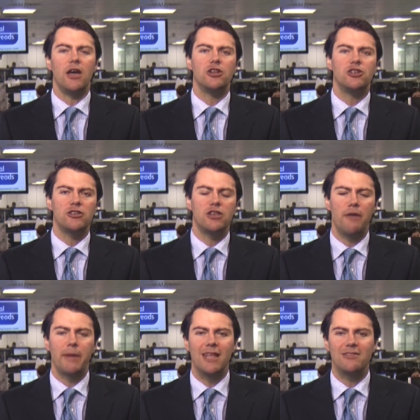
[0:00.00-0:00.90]
just
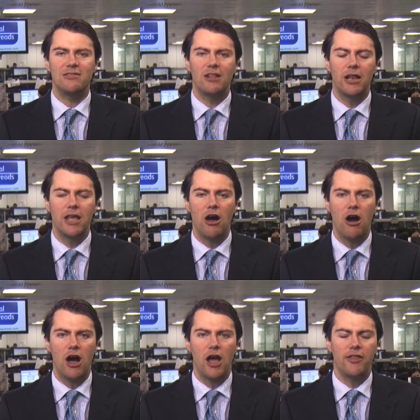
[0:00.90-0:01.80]
coming in slightly
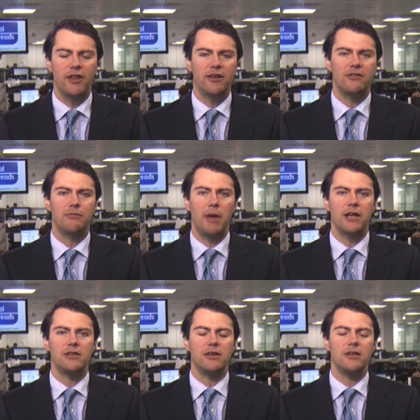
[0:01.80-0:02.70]
higher than
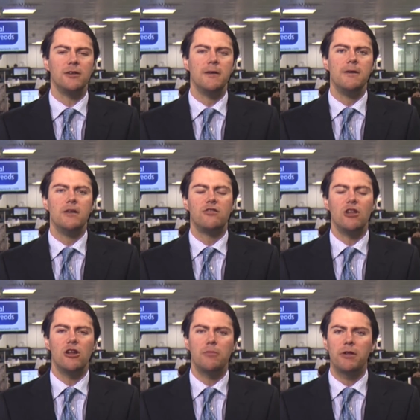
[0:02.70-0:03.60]
expected. So a
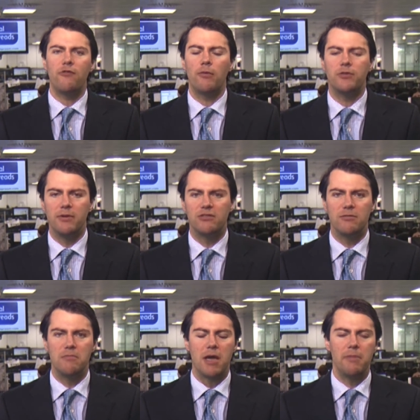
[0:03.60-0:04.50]
little bit of
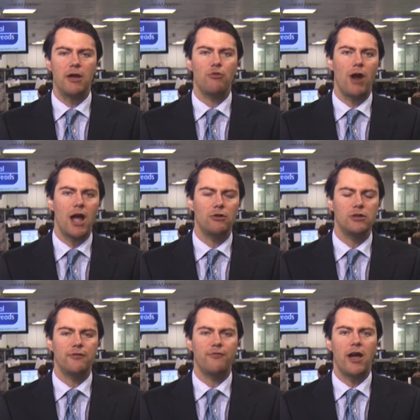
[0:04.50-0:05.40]
optimism maybe
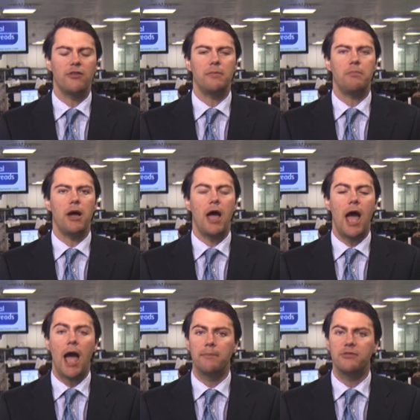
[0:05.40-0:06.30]
around the fact that
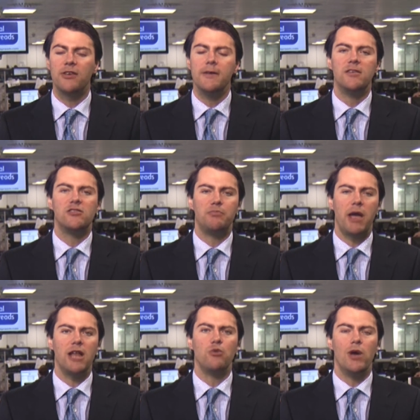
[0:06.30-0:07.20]
perhaps
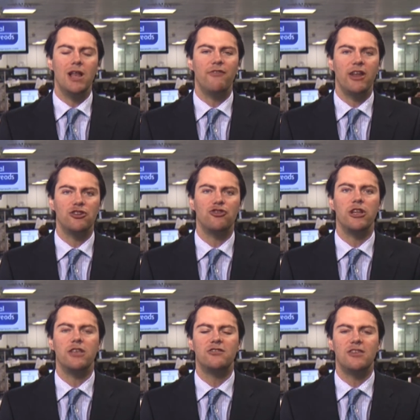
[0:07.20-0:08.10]
Spain will
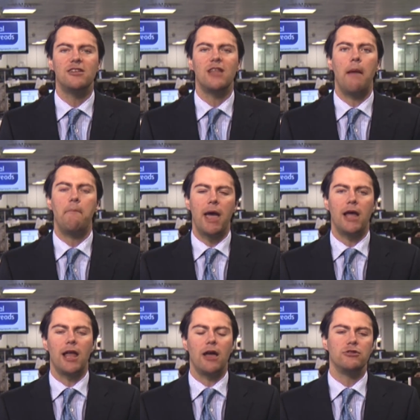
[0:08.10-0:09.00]
eventually seek that
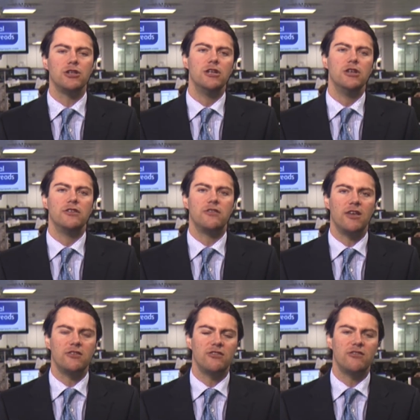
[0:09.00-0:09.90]
bailout. So
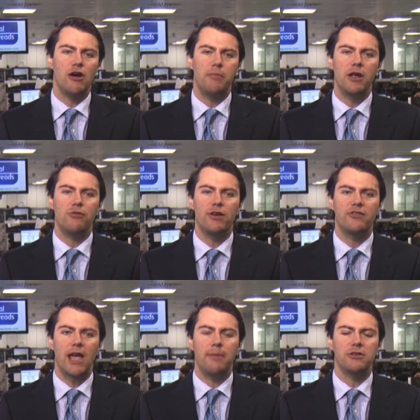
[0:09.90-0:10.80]
that's just helping
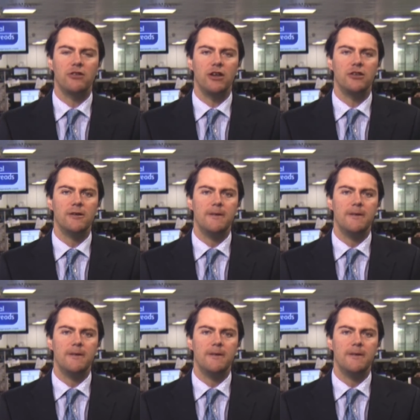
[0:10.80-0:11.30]
risk appetite